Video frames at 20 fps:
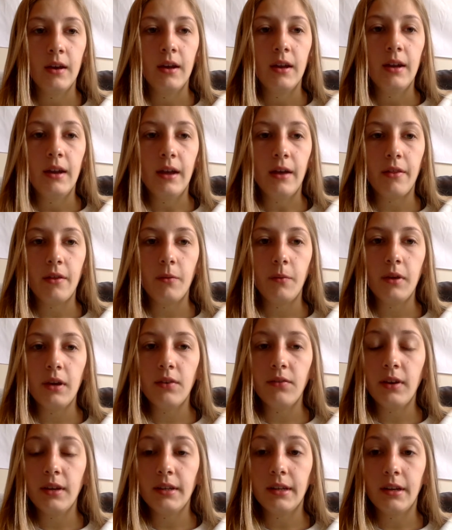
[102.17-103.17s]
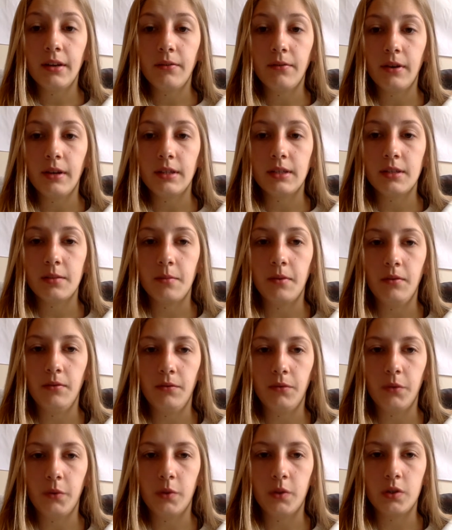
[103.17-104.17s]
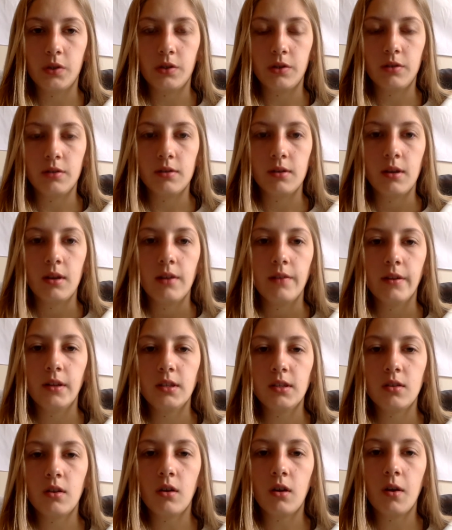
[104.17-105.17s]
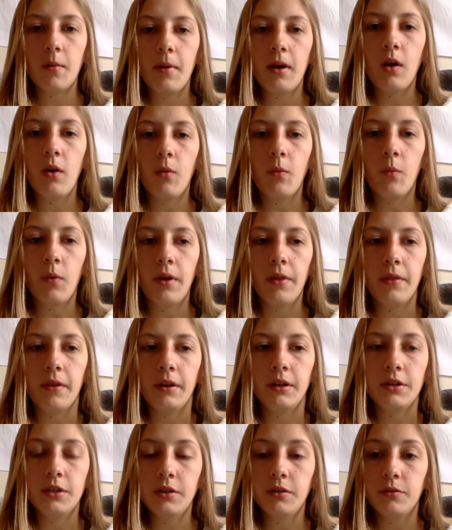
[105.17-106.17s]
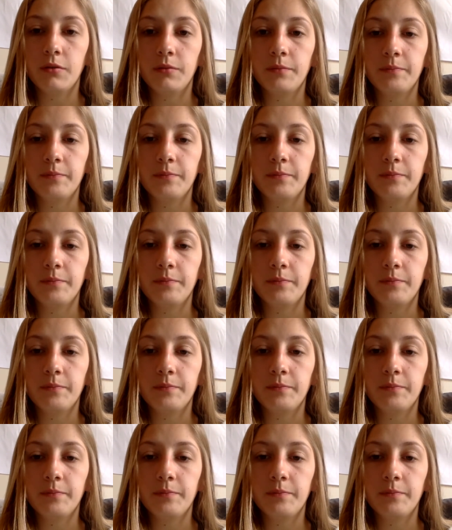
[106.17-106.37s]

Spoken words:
Now that we have identified some influencers, let's talk about what they do.